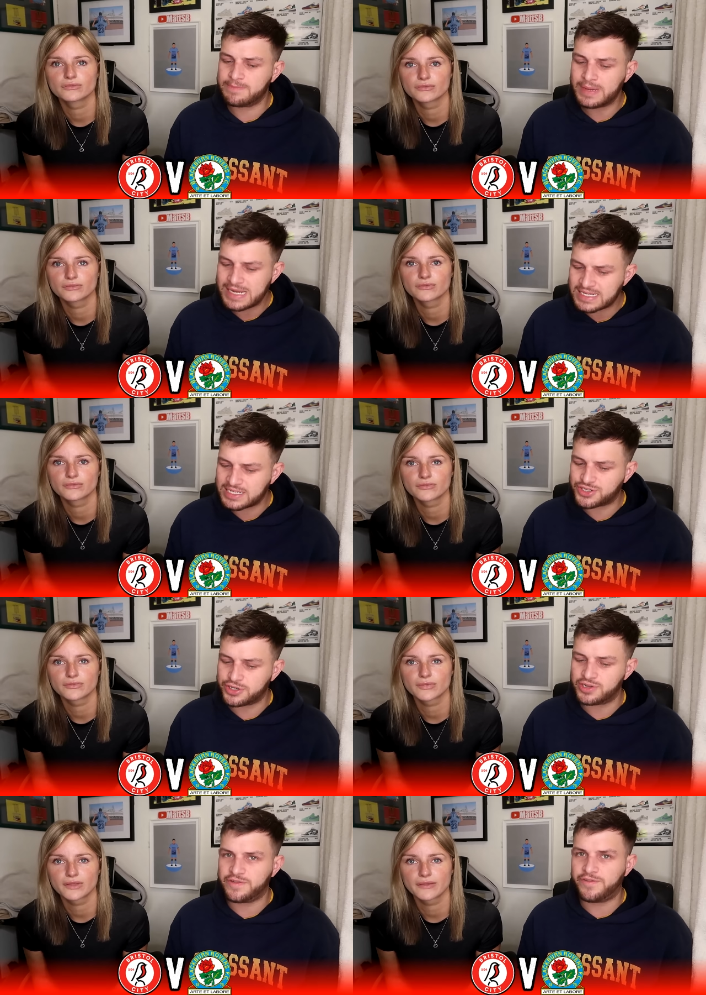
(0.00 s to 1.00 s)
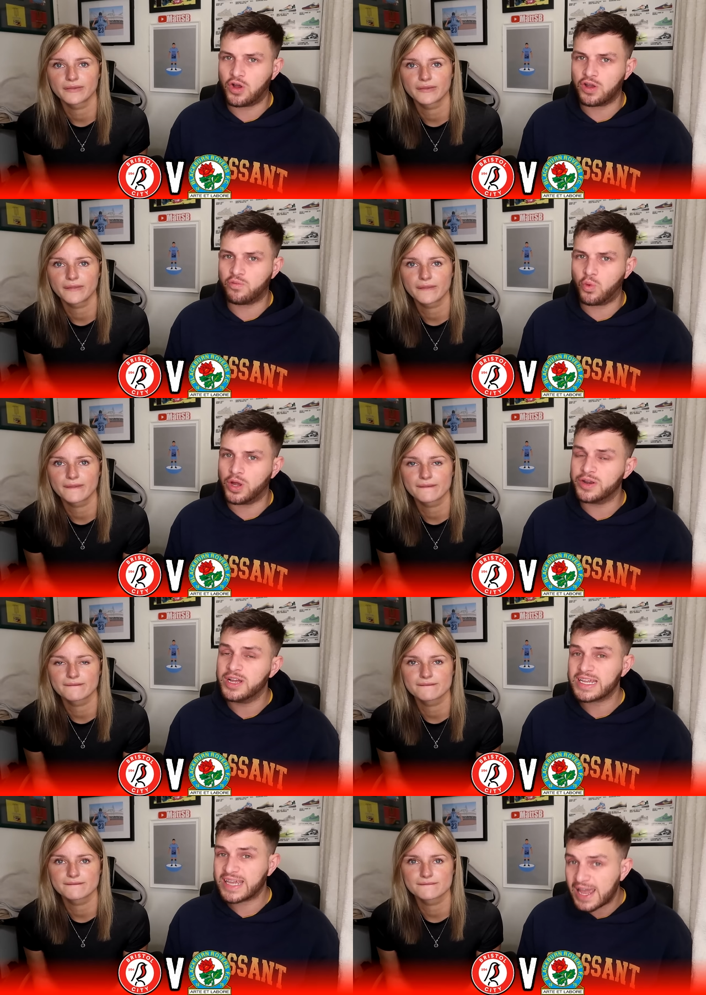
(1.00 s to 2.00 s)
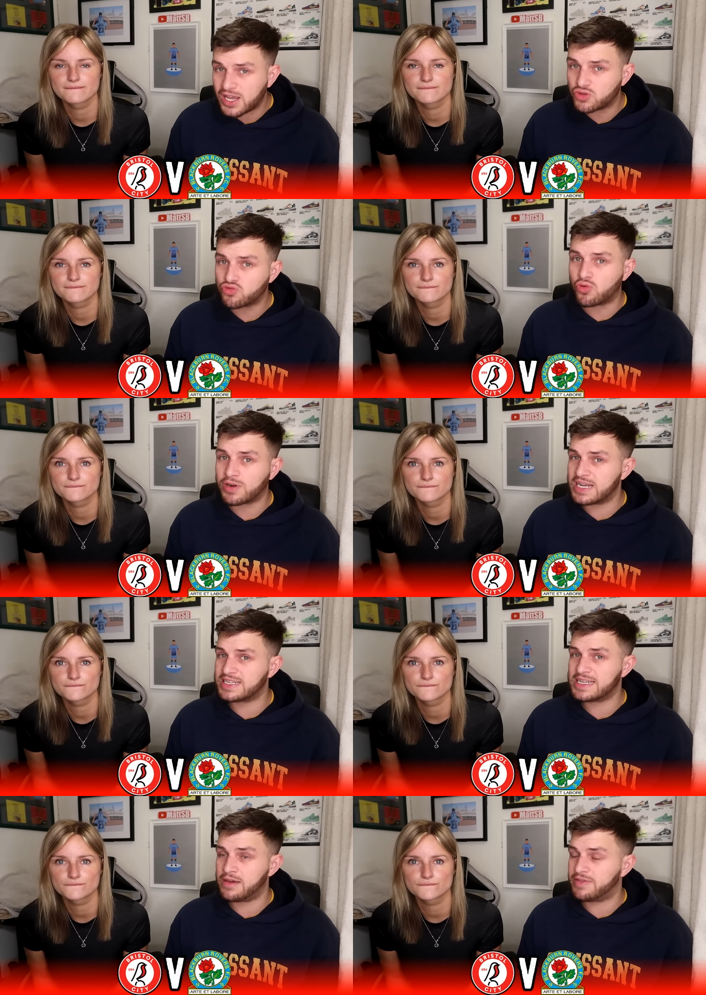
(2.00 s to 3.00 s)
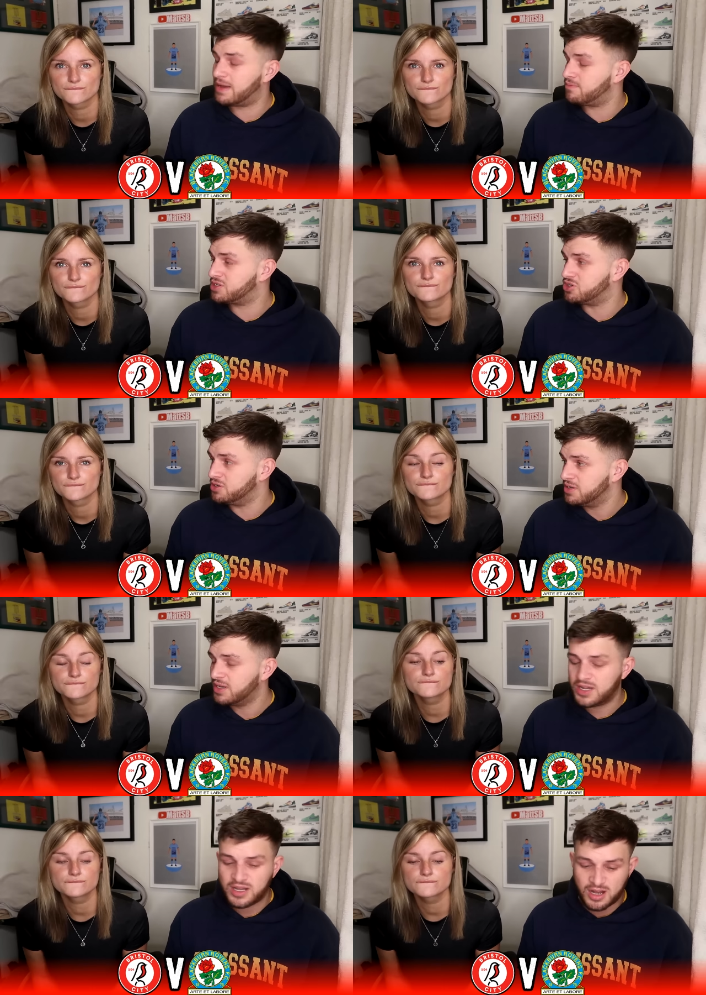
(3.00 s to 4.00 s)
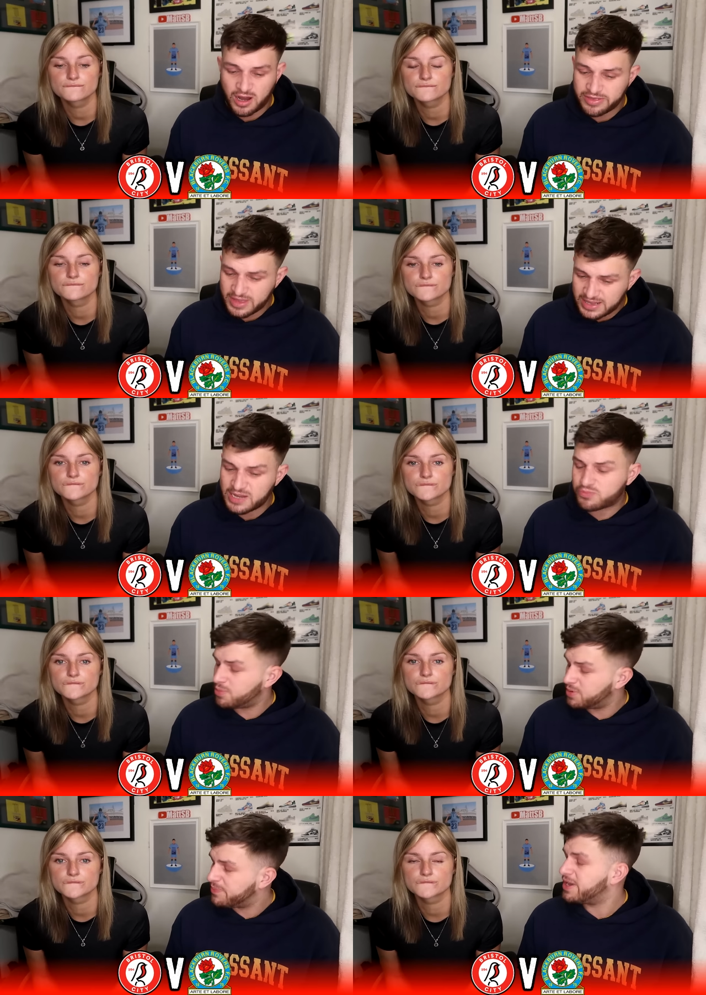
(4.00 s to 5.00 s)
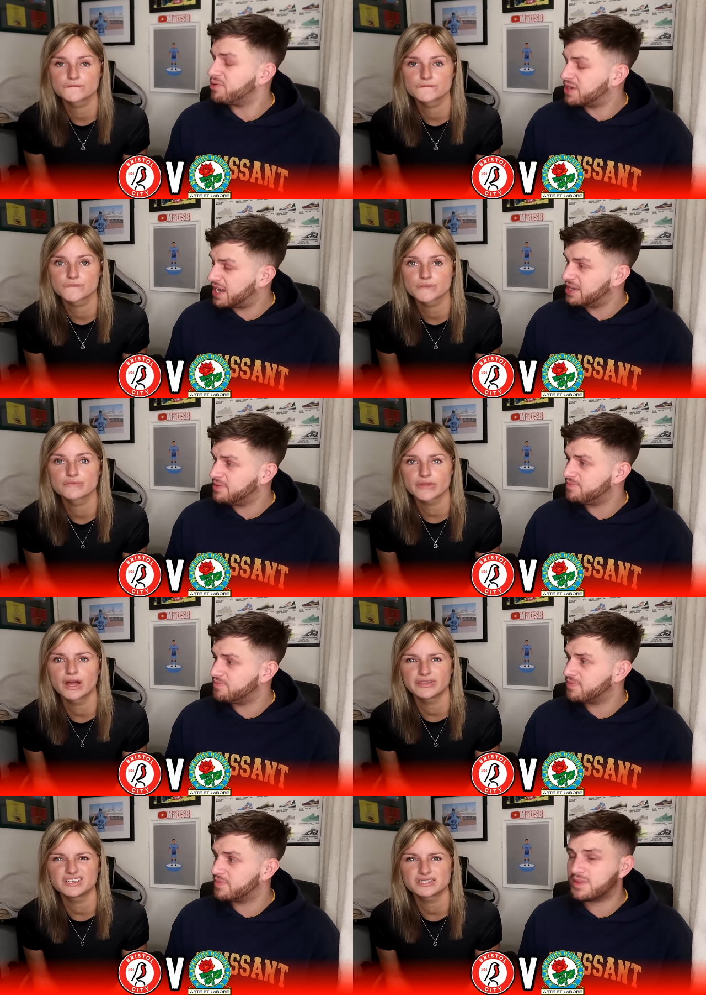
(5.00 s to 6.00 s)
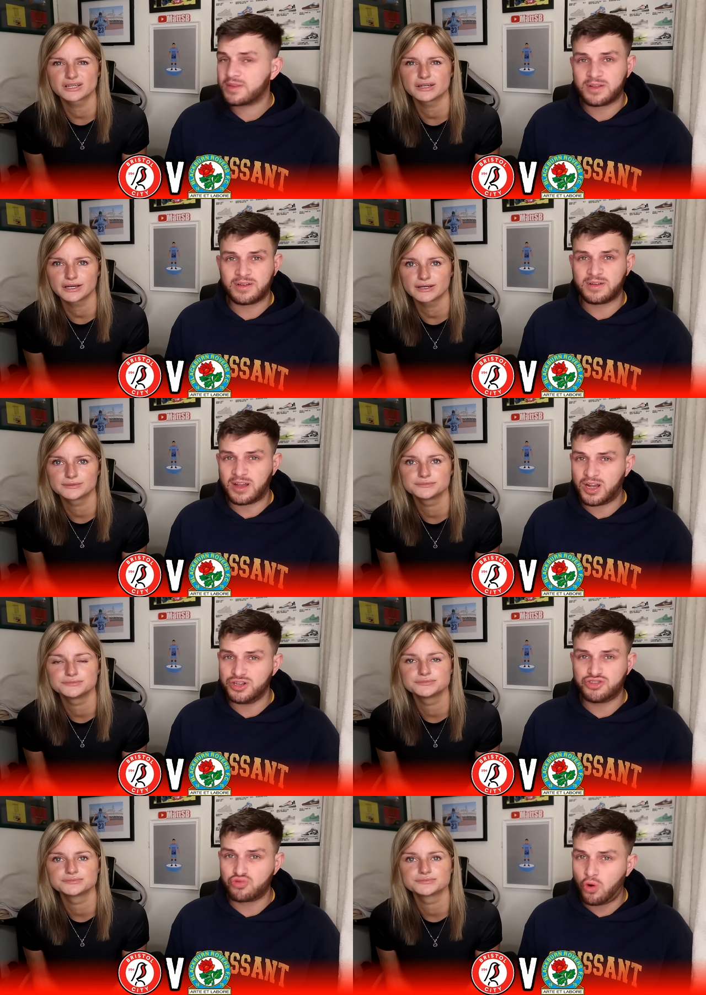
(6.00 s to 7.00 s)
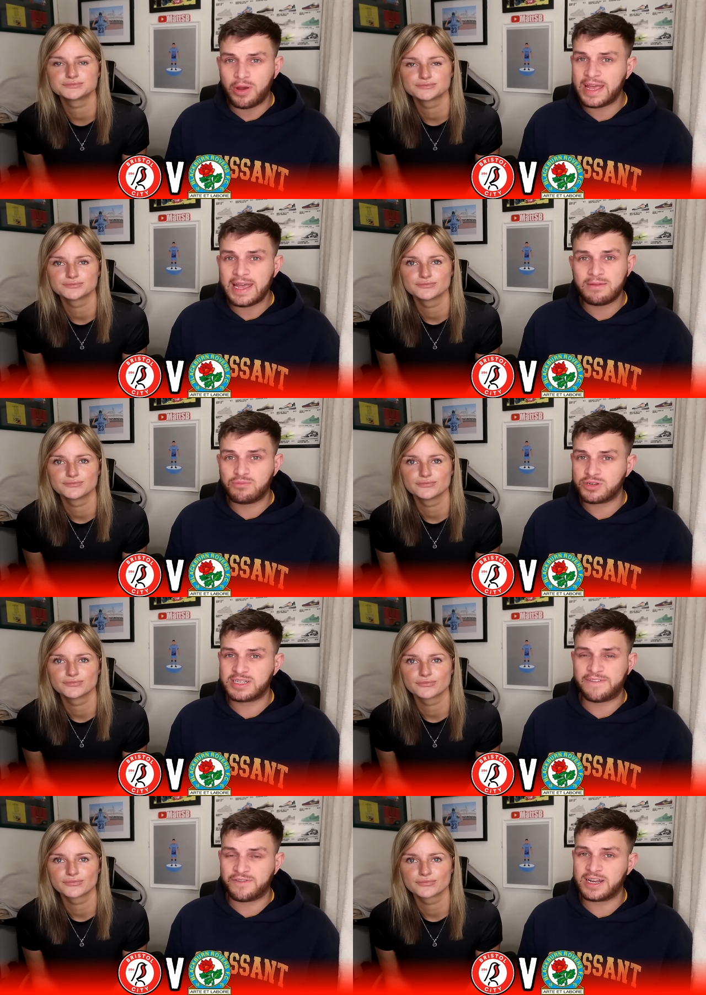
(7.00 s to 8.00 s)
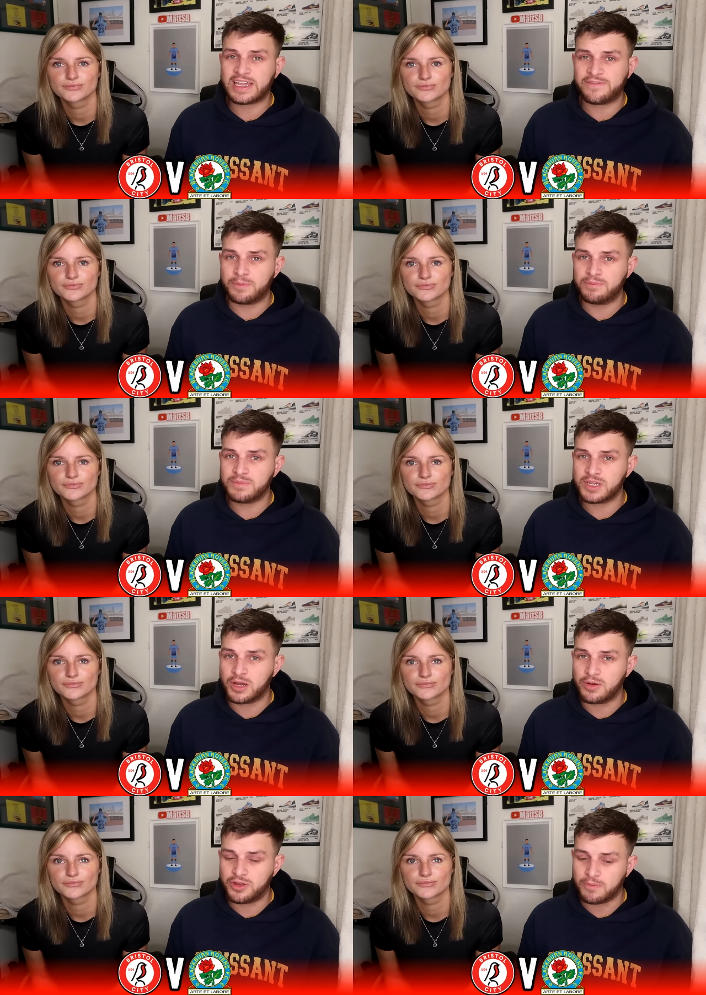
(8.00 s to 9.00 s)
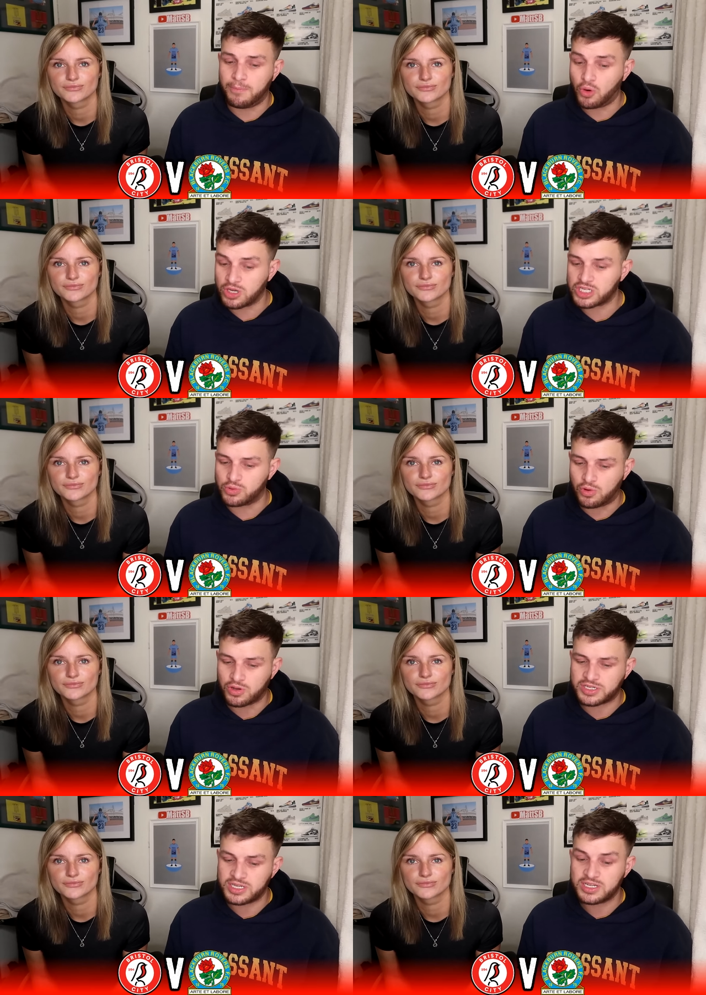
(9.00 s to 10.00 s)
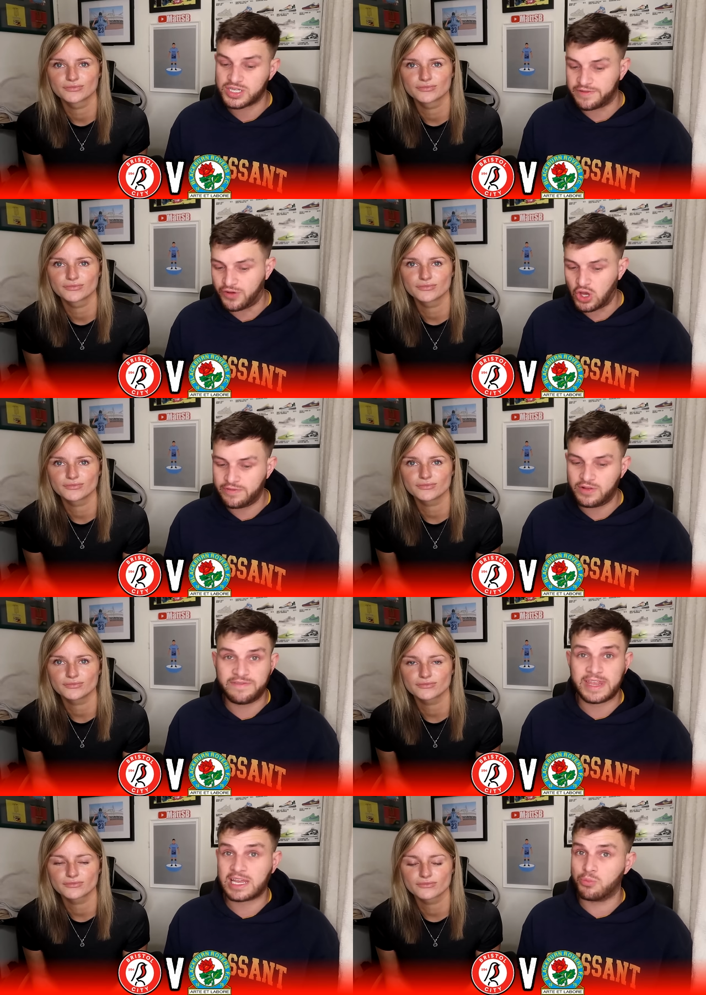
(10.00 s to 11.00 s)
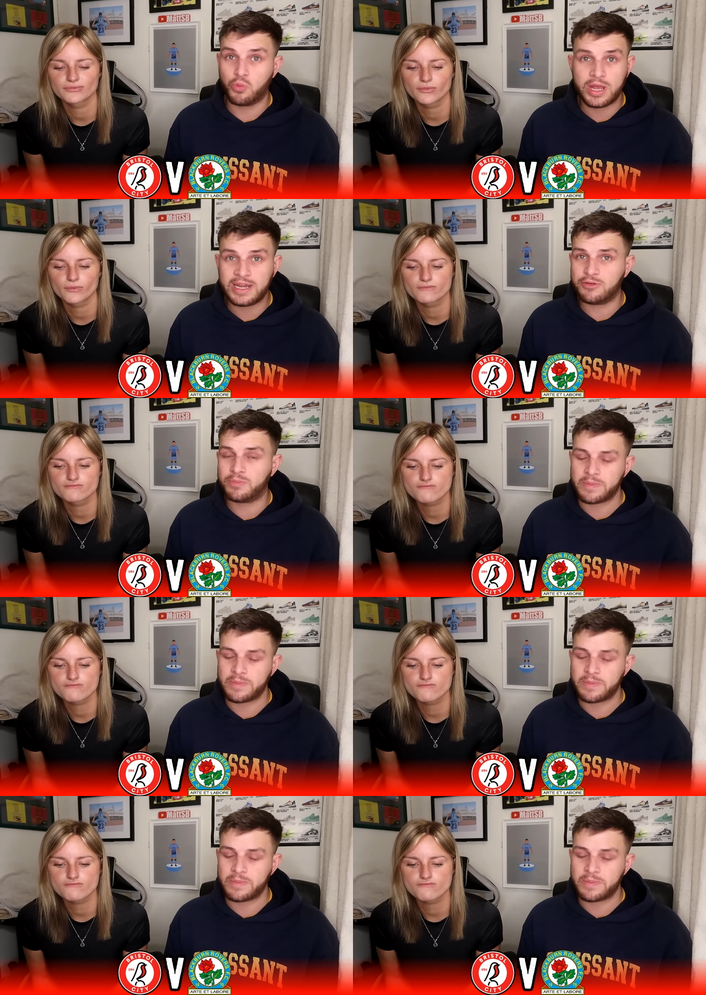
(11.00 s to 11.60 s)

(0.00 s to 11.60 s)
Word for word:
Speaker 1: Beating Sunderland 5-1, getting a draw against Southampton. I think they'll probably be okay.
Speaker 2: I think so, yeah.
Speaker 1: A draw here would definitely give them, you know, another point towards survival. If they can win, it would